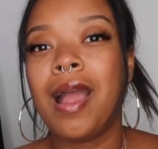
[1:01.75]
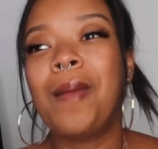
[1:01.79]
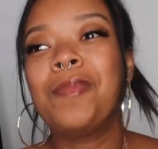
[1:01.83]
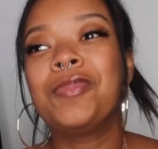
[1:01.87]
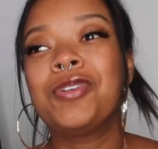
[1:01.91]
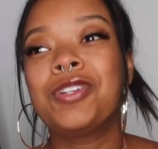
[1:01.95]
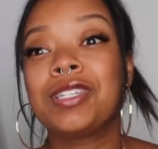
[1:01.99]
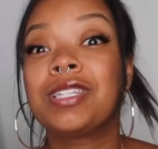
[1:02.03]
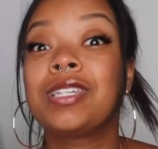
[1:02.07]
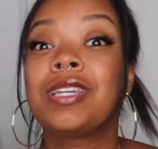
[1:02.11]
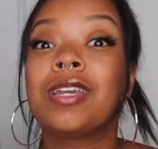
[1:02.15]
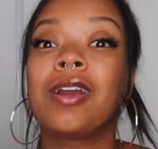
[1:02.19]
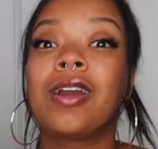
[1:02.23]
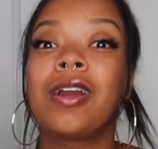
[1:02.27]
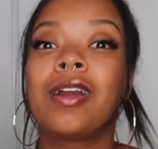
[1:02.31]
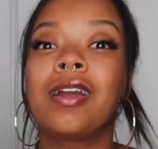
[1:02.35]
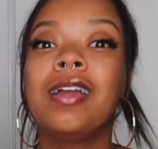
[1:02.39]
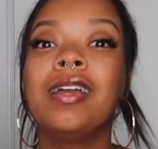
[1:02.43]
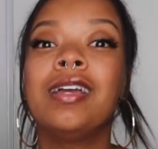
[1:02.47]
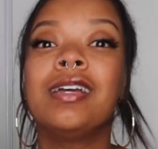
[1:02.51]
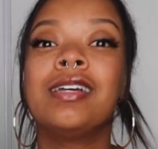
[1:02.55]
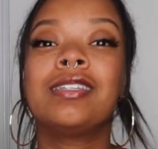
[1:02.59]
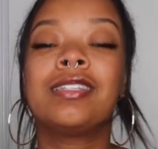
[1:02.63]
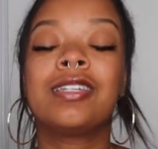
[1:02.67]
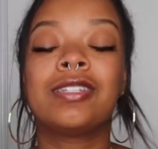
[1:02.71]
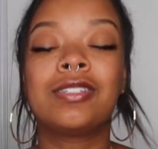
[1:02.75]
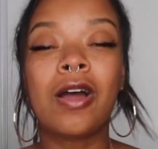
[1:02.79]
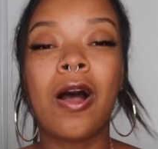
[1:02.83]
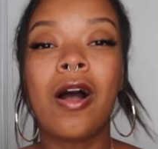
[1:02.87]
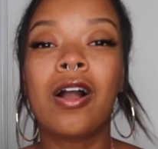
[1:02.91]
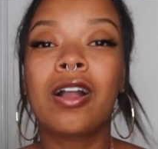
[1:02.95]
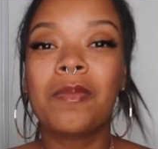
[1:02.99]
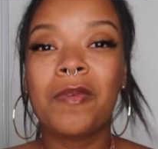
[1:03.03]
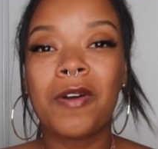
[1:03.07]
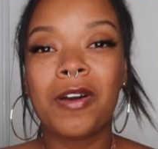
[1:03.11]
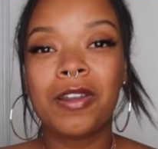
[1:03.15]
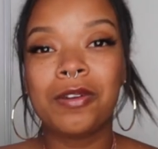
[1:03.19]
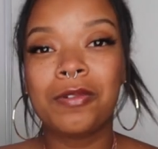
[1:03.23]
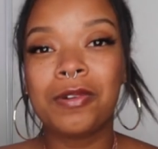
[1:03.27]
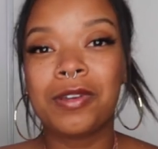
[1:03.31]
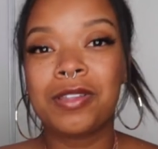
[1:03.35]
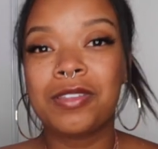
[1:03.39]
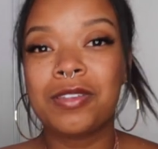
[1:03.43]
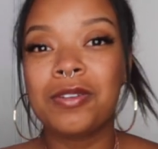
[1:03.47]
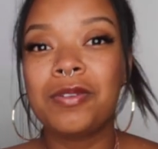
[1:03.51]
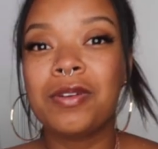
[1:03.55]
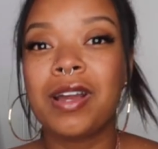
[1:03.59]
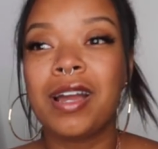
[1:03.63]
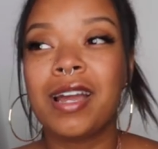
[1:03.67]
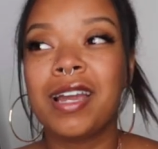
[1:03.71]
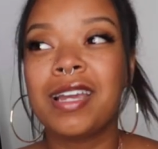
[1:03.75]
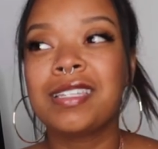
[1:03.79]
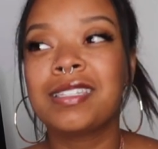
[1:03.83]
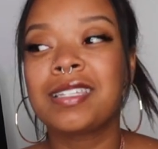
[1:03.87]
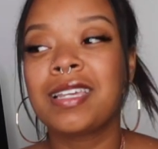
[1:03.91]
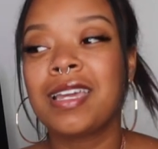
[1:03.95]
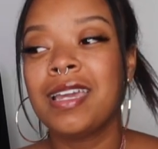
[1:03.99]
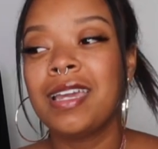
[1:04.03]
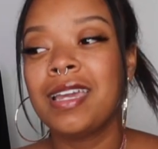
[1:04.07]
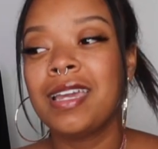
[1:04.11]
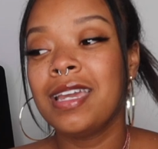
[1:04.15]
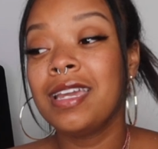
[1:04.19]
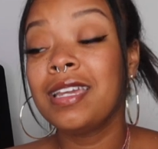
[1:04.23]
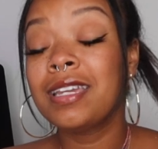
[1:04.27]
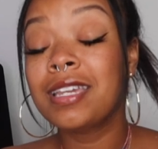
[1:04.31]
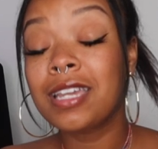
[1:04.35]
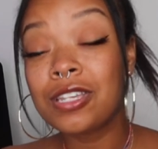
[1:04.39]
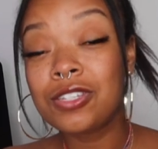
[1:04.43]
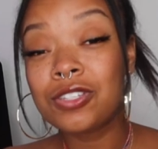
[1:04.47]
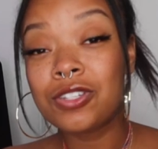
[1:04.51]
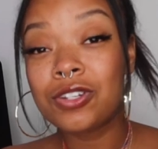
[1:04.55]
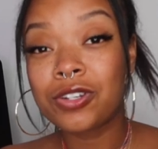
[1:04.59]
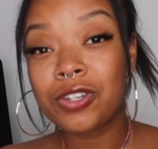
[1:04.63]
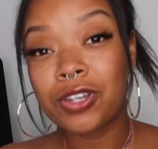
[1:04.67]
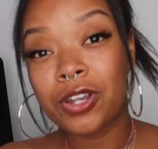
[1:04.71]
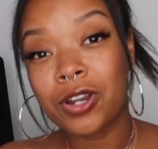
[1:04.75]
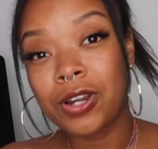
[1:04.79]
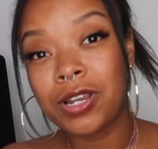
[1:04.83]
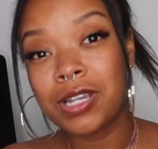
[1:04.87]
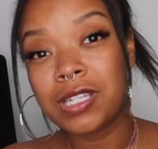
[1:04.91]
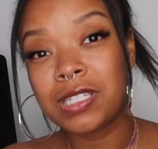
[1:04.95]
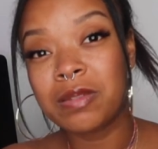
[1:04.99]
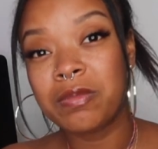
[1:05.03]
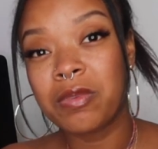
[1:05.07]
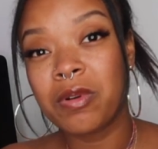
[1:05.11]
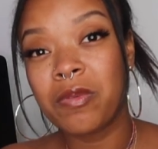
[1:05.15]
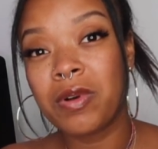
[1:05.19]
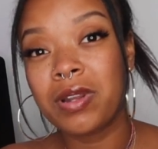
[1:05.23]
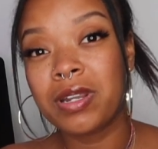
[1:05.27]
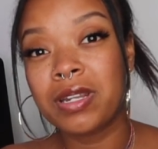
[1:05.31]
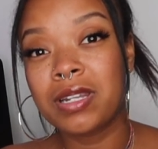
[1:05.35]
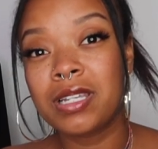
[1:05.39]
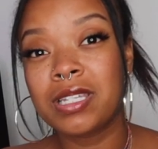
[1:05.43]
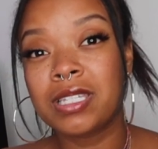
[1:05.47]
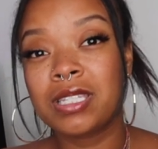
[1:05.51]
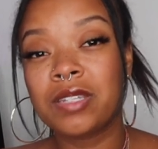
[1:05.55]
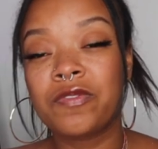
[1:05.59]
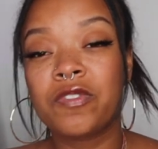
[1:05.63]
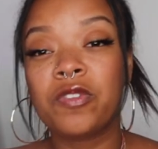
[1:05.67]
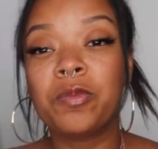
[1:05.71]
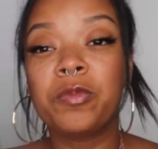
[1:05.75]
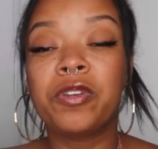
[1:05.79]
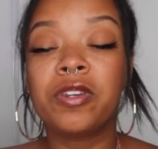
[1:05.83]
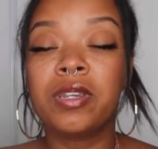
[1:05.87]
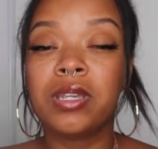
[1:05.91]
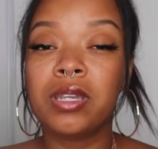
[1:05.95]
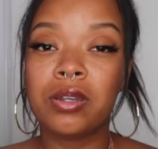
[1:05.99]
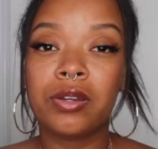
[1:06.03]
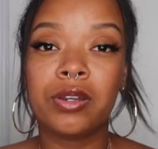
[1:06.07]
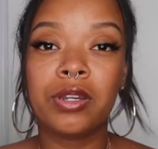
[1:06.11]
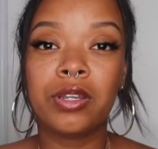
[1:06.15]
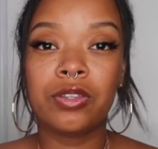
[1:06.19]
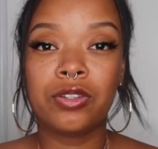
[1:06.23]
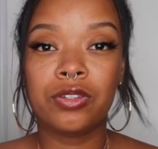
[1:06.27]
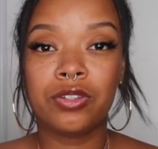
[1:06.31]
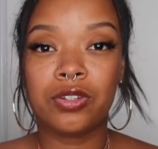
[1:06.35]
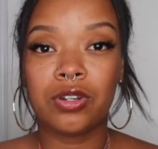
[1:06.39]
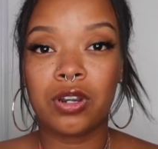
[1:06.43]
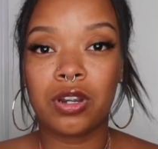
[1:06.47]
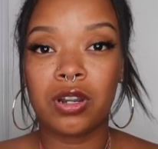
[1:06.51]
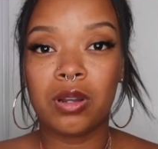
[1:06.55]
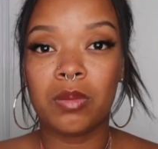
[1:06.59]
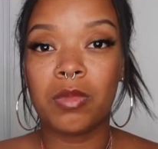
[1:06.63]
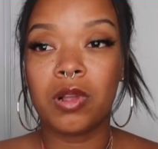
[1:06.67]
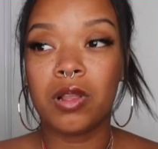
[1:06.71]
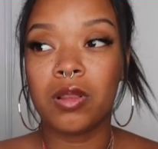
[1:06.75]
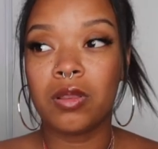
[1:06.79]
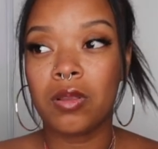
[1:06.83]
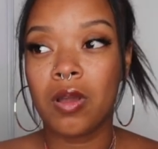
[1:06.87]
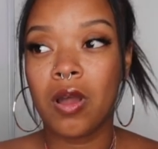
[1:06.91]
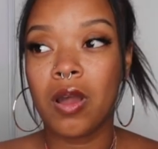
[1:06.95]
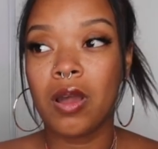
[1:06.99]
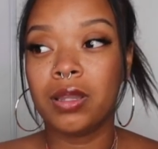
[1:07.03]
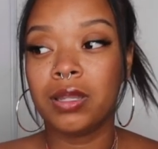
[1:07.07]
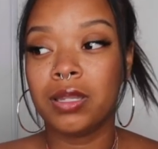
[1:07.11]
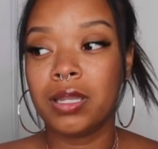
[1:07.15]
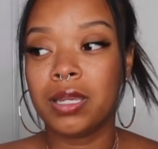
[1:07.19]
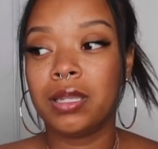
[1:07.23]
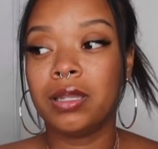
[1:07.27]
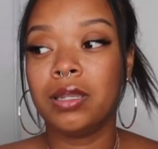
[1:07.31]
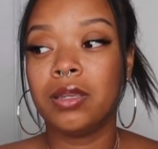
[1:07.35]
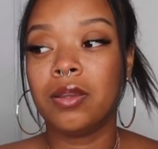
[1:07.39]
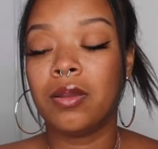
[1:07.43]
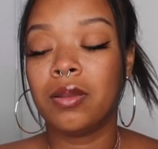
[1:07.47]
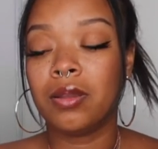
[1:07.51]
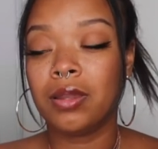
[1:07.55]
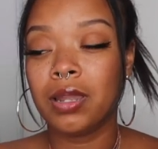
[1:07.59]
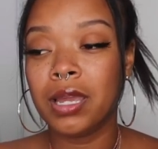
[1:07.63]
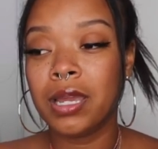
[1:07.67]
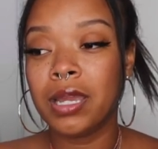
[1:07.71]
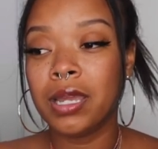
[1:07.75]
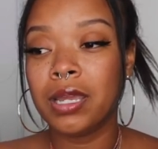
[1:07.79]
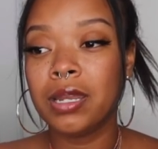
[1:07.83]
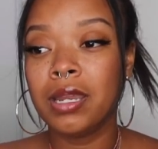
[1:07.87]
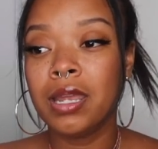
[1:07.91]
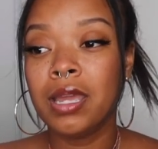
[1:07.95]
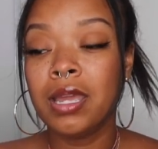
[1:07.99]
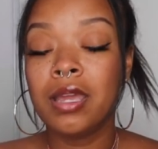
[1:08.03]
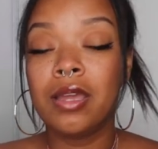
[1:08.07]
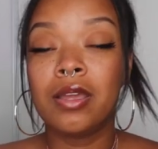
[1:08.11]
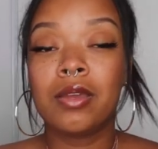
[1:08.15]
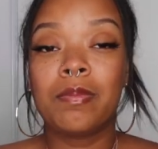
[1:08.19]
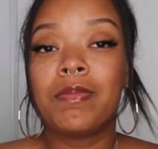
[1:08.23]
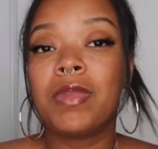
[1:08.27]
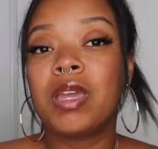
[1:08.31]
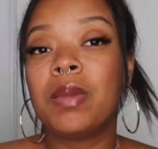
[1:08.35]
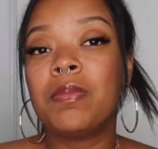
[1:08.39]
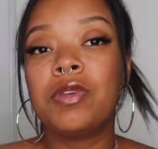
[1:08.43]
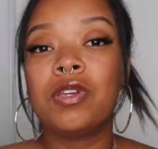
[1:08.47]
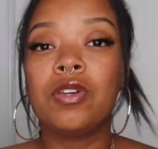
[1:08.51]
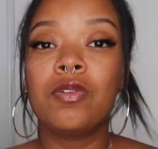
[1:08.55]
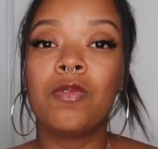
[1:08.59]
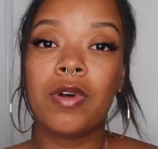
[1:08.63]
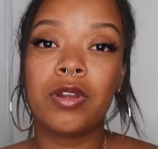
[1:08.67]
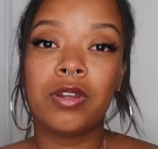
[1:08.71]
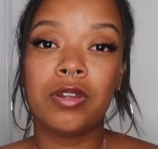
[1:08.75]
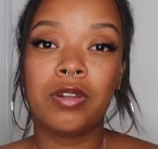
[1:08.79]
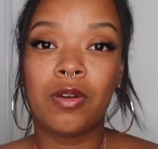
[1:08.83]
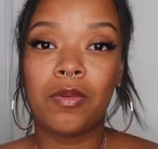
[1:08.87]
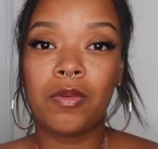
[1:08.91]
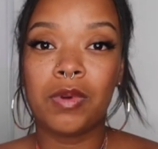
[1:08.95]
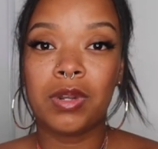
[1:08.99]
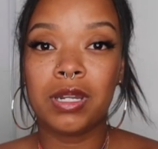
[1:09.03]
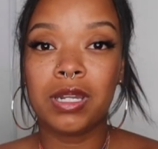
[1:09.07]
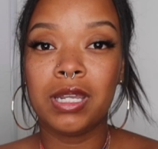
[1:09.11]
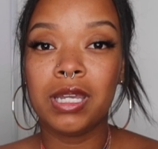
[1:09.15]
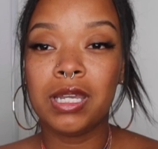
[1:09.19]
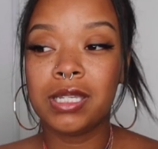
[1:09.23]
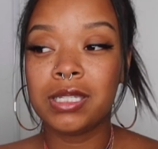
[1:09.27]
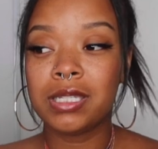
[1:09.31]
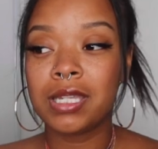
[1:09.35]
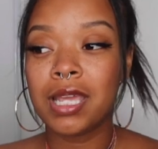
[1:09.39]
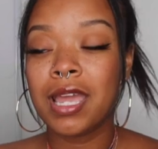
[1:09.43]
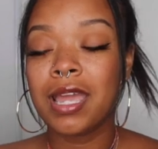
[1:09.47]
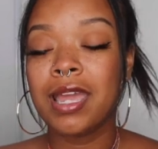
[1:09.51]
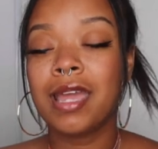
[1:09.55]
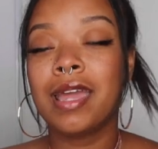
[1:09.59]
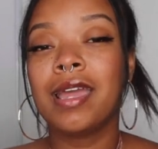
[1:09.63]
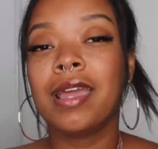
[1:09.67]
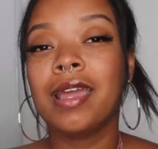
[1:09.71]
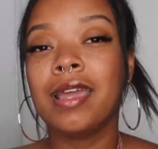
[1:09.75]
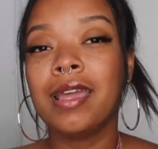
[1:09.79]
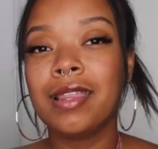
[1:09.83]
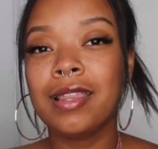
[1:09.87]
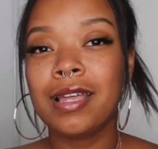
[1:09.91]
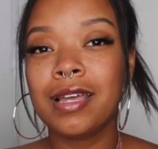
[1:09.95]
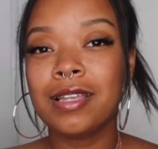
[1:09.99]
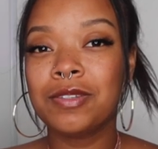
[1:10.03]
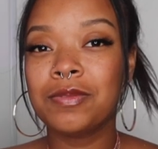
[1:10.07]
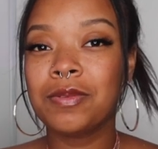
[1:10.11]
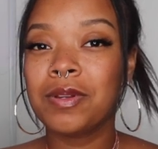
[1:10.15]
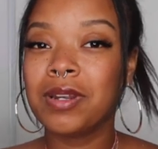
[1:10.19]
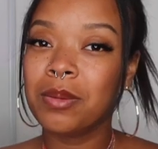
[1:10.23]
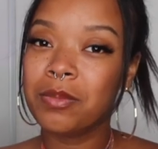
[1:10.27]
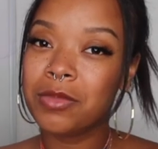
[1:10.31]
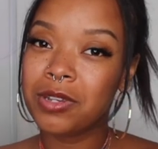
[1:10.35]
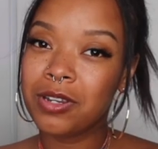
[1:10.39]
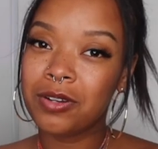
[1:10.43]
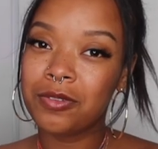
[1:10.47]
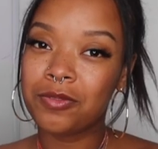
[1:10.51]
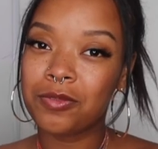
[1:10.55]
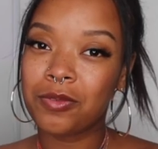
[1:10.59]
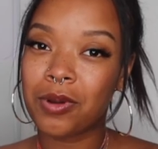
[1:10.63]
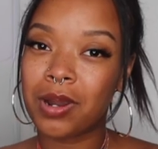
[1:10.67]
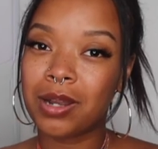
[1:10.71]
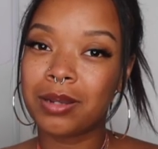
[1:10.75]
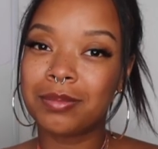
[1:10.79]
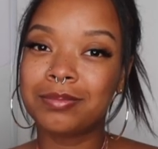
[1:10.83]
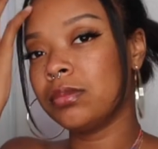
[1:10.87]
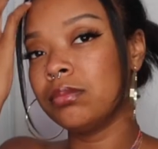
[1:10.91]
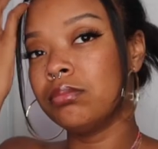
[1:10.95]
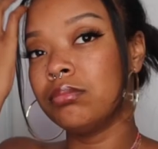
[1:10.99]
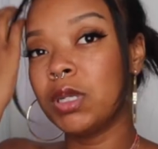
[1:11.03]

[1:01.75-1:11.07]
I'm just here to talk about it with you guys in case you're curious about what it is. If you've been hearing the term a lot lately online, maybe you want to know what it is, and that's what I'm here for.